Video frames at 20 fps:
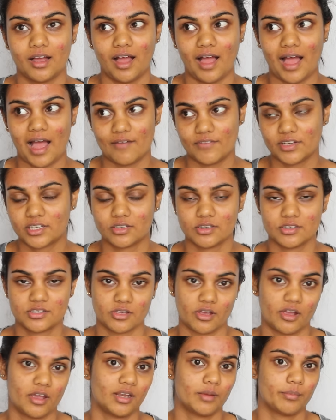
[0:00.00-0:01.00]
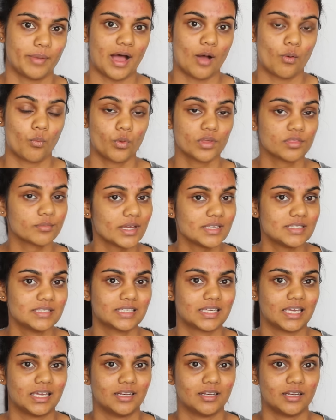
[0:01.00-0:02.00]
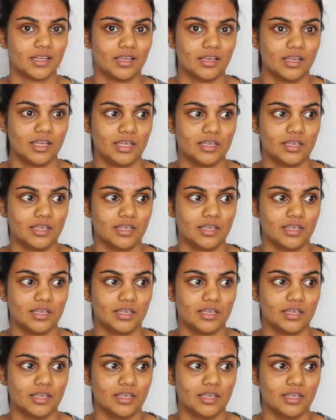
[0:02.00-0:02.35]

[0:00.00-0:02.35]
have a concern about with my skin